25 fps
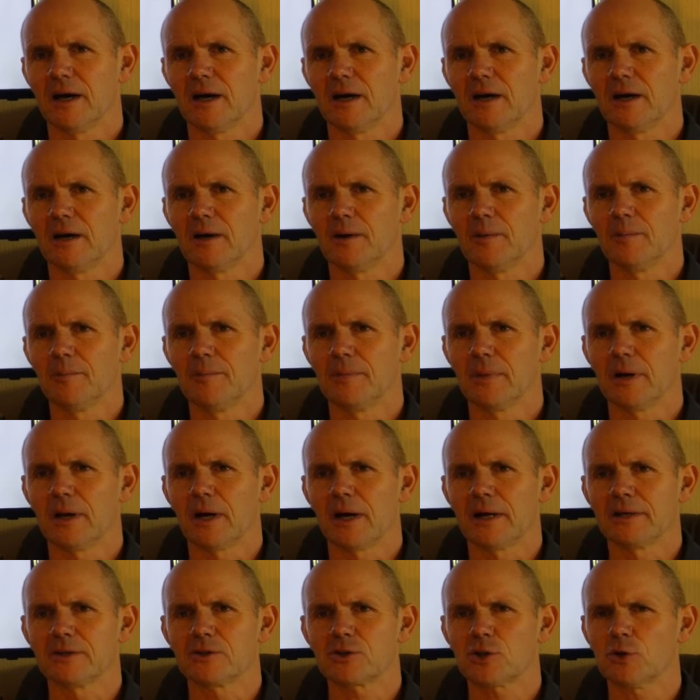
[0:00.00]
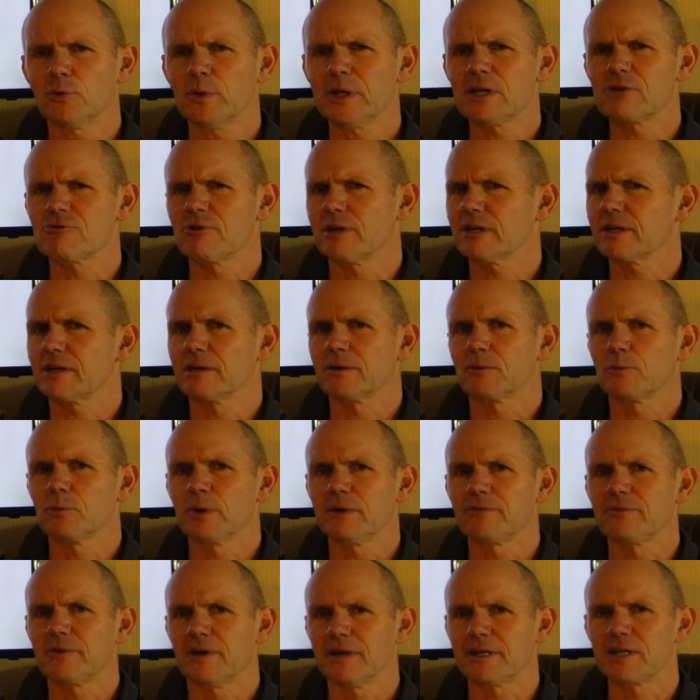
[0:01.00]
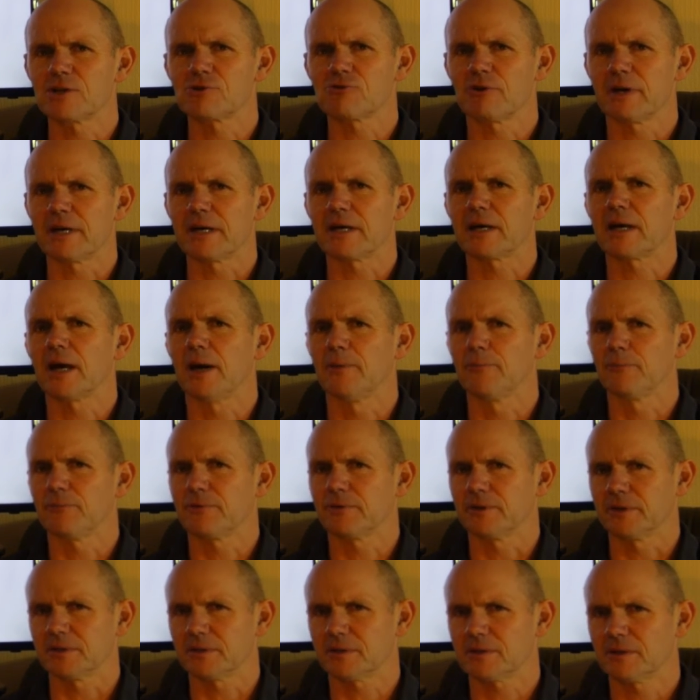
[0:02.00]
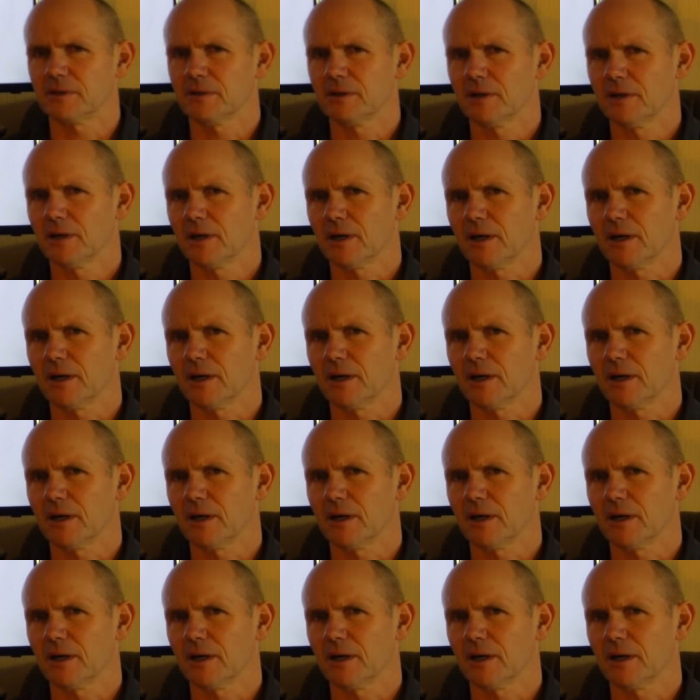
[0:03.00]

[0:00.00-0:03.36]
And so we find great comfort